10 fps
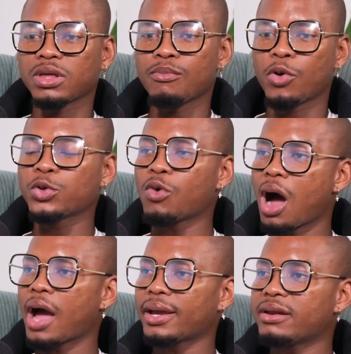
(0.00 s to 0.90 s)
more you
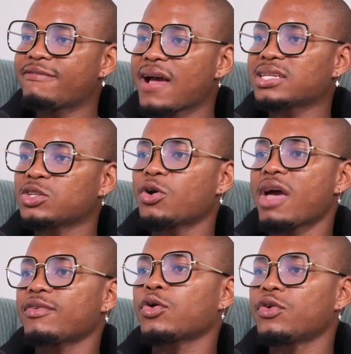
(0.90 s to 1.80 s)
are in fashion or
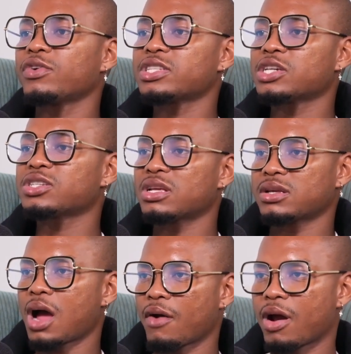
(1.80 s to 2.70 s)
having conversation
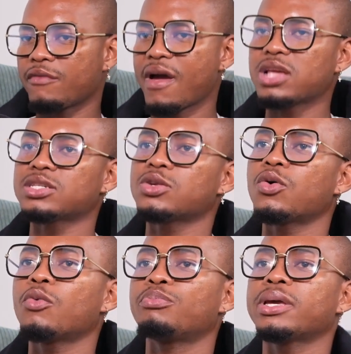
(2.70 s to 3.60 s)
around fashion
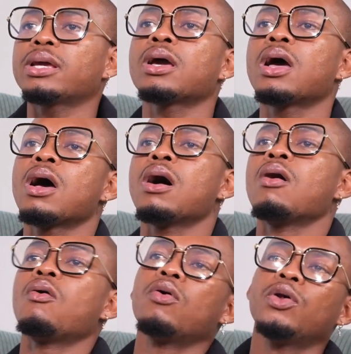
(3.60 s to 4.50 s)
or
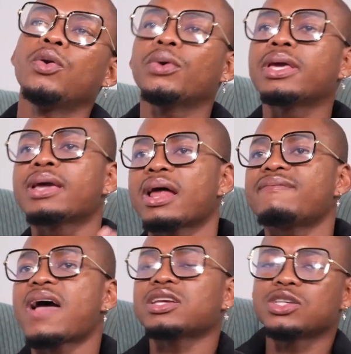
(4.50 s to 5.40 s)
looking at
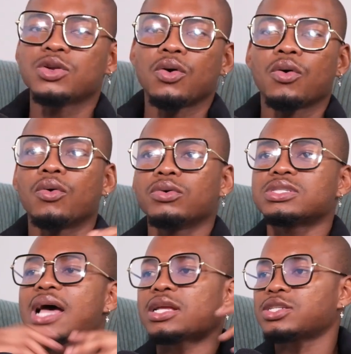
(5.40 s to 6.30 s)
fashion or
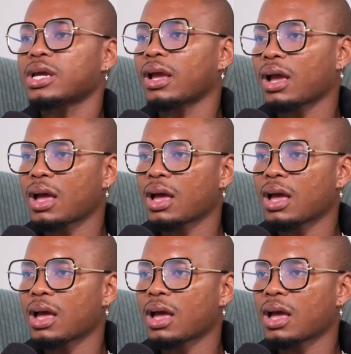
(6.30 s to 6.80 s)
touching,